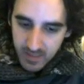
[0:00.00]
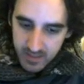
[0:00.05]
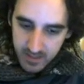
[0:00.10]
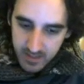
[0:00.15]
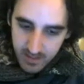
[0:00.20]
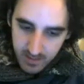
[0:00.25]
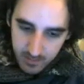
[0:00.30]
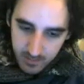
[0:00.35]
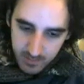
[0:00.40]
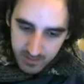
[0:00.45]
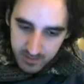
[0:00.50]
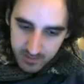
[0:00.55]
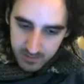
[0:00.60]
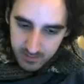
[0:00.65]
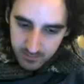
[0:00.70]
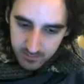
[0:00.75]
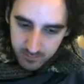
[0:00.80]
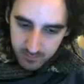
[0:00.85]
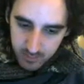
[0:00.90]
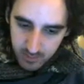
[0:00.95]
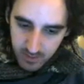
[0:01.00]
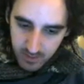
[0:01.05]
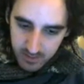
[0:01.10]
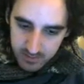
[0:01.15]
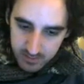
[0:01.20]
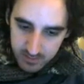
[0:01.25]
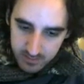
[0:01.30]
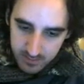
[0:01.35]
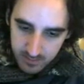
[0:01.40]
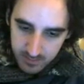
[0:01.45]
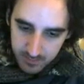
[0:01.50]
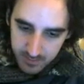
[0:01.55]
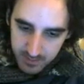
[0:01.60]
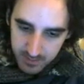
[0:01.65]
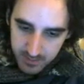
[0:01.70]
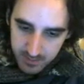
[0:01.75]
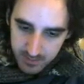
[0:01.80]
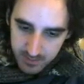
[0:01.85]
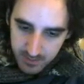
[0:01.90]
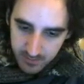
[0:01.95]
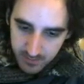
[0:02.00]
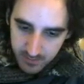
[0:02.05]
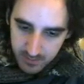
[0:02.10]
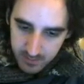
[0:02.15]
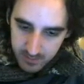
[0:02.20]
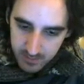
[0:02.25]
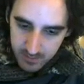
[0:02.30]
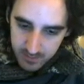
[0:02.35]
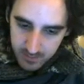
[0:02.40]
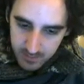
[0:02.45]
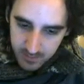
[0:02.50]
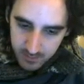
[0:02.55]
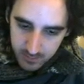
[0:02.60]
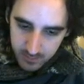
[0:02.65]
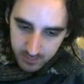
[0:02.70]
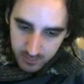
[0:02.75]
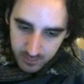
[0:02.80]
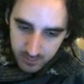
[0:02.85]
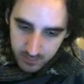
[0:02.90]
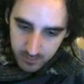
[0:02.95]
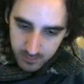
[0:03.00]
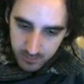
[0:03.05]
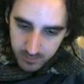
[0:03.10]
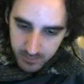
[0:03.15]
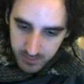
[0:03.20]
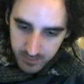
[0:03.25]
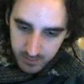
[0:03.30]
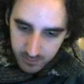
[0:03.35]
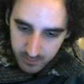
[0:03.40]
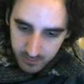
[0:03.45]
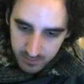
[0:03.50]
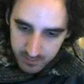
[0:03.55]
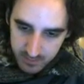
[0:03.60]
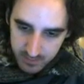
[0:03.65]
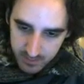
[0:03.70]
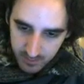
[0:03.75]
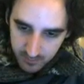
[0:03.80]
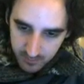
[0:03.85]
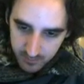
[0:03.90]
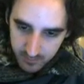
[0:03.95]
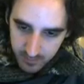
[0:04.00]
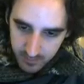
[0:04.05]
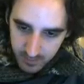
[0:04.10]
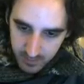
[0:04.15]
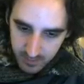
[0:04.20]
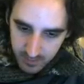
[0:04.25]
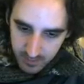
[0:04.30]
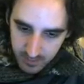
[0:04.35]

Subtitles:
Yeah, I mean, if we look at this image, definitely it should be doing something.